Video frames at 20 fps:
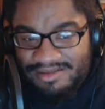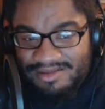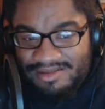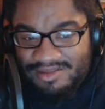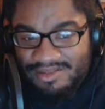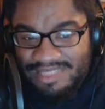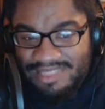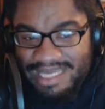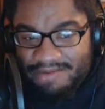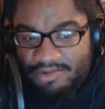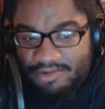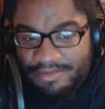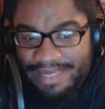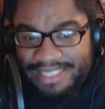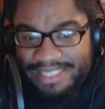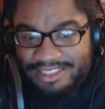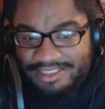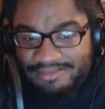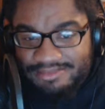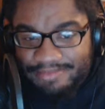that will make
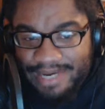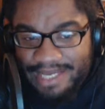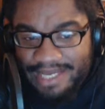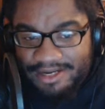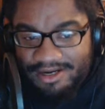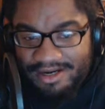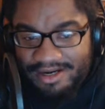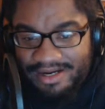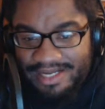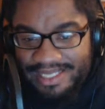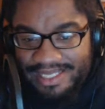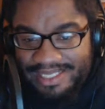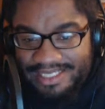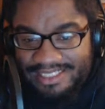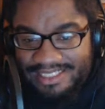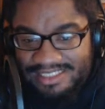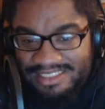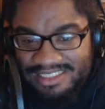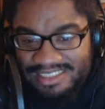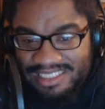this better
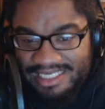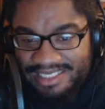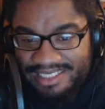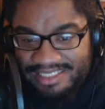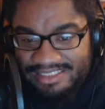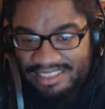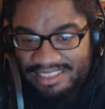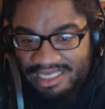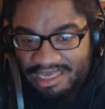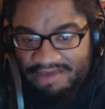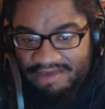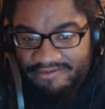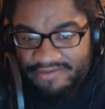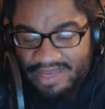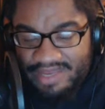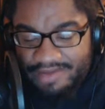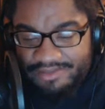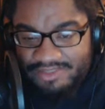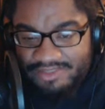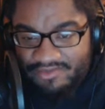is if
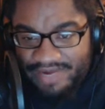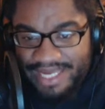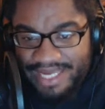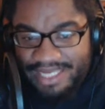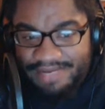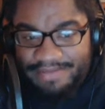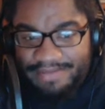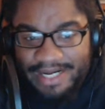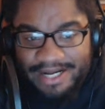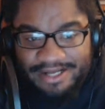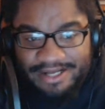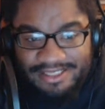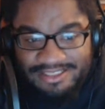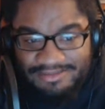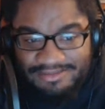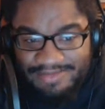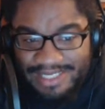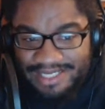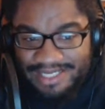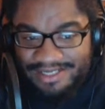it was randomized,
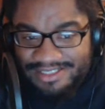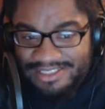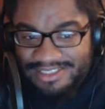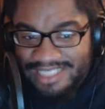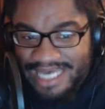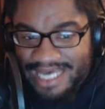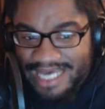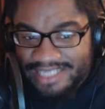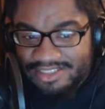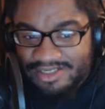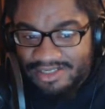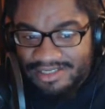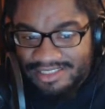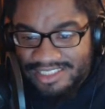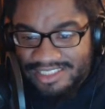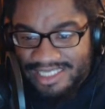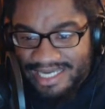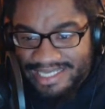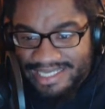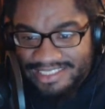because as you can
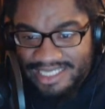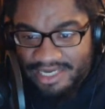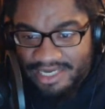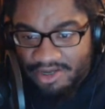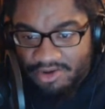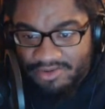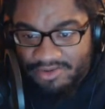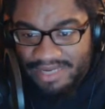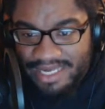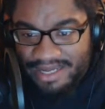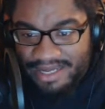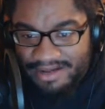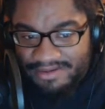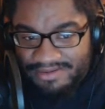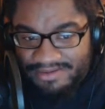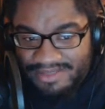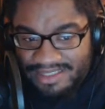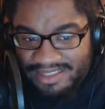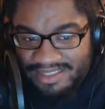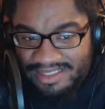see as I go
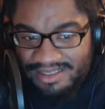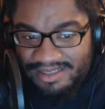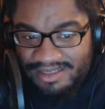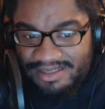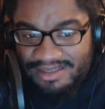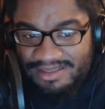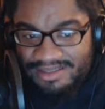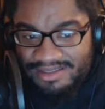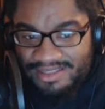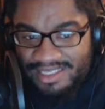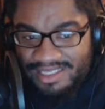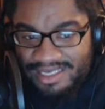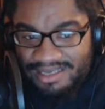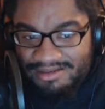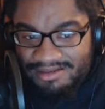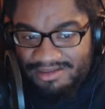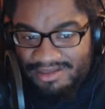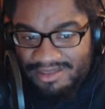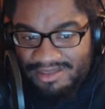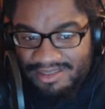down the
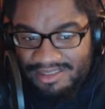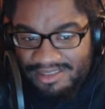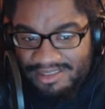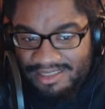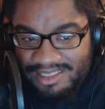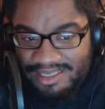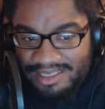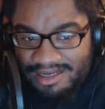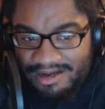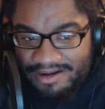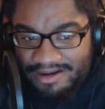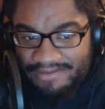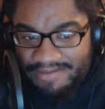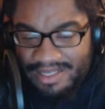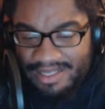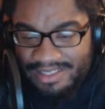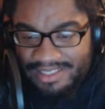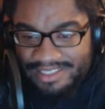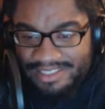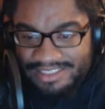
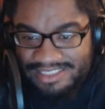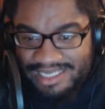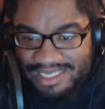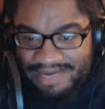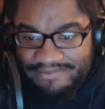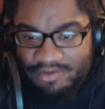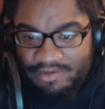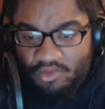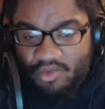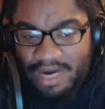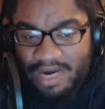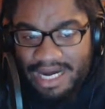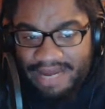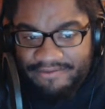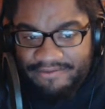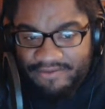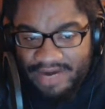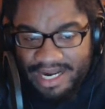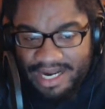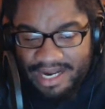list, they have a wide
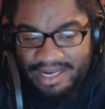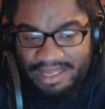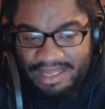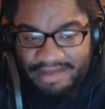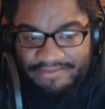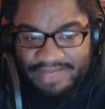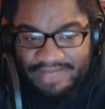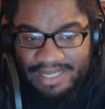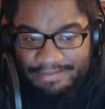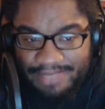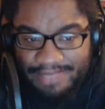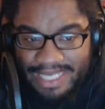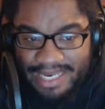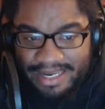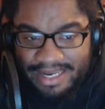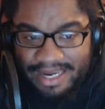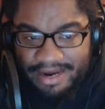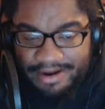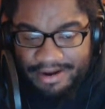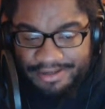variety of like black
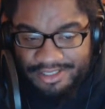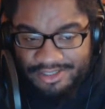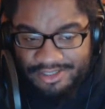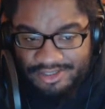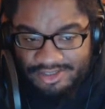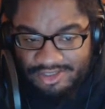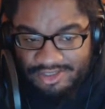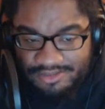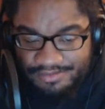characters,